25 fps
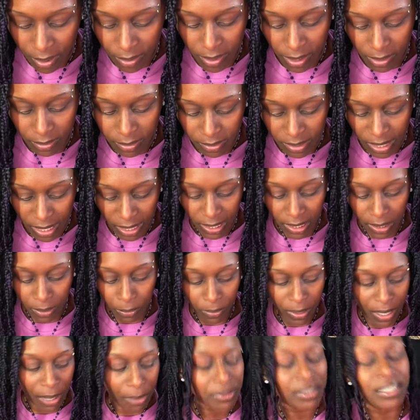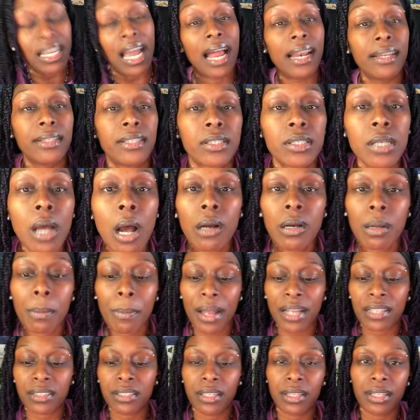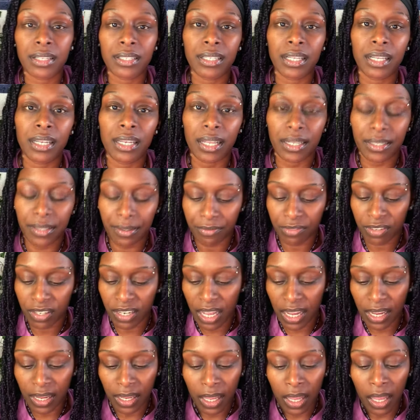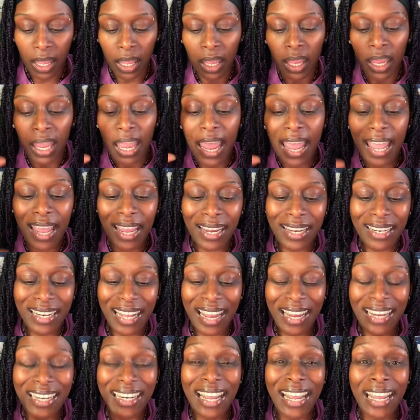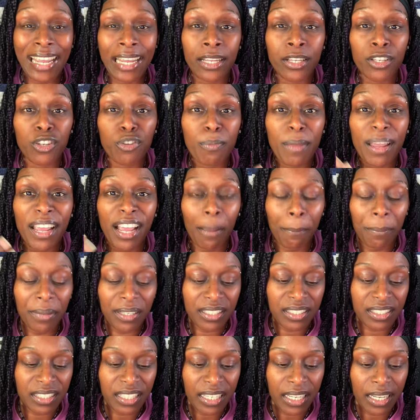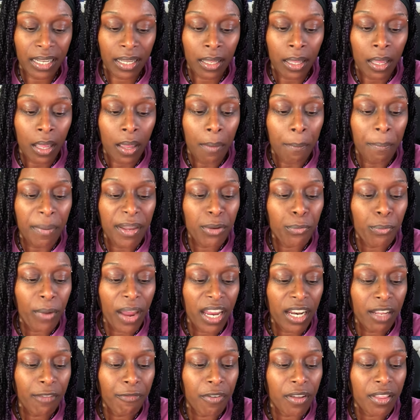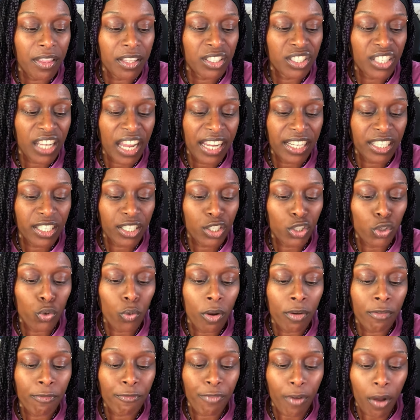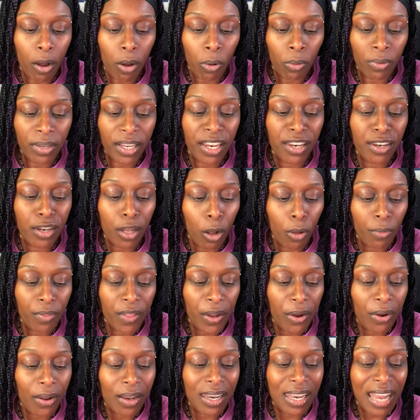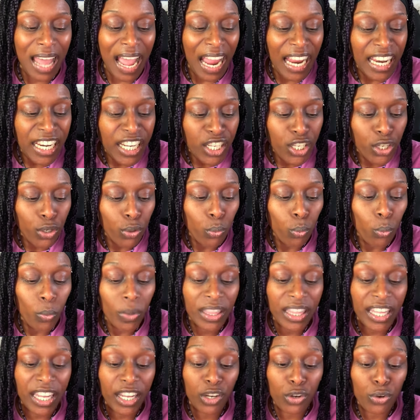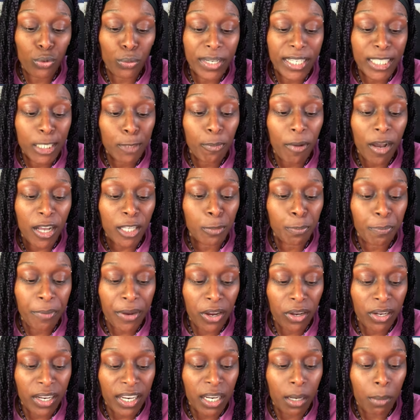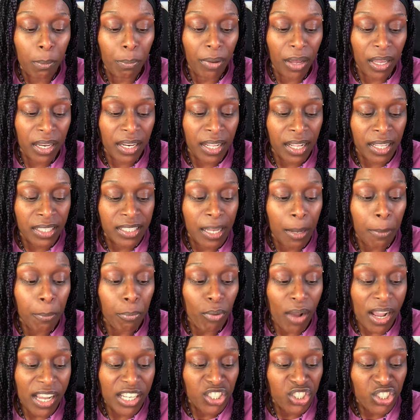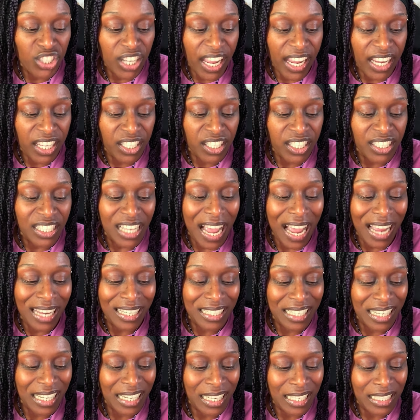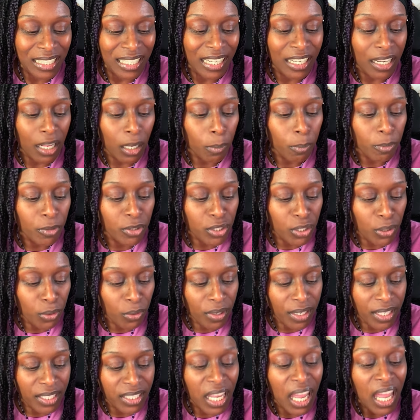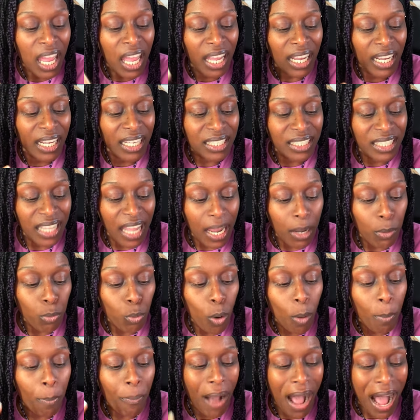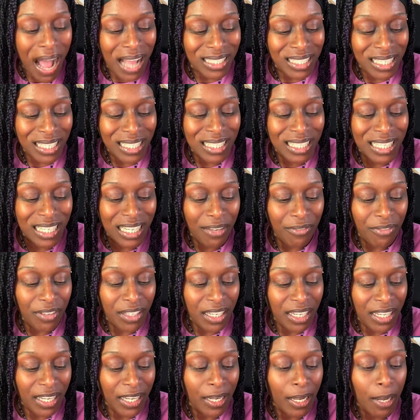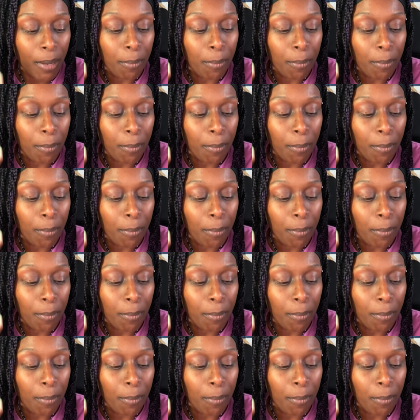that's exactly what I was guided to talk about to this collective today. 888 you may have been seeing. Be ready for the changes to unfold and know they're aligning you with increased prosperity and abundance. Embrace changes, ideas, and opportunities because they will positively